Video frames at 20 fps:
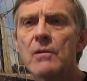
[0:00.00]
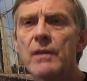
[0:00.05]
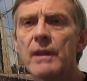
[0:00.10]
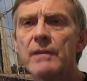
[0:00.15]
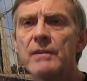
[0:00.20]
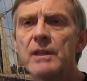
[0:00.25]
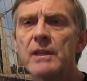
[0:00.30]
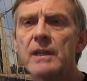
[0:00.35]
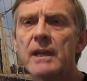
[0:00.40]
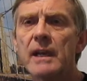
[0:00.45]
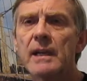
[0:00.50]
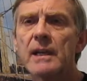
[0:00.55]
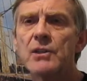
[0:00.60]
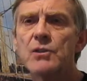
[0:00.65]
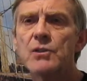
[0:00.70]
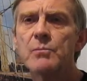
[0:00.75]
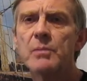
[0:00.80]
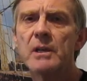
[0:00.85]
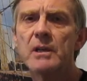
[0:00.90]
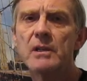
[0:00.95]
that the deck
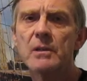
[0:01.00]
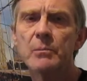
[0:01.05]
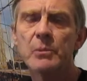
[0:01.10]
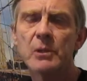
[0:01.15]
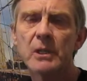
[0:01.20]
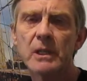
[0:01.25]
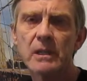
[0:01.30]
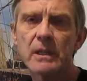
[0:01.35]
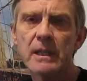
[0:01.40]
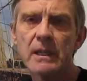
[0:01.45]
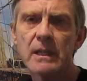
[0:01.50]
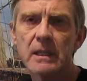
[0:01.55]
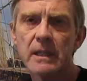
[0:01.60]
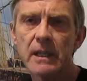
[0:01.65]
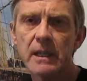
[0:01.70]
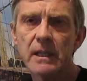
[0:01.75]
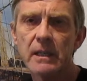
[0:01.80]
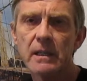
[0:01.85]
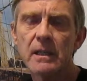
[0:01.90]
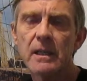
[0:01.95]
has been completely
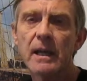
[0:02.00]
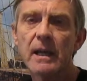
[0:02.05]
cleaned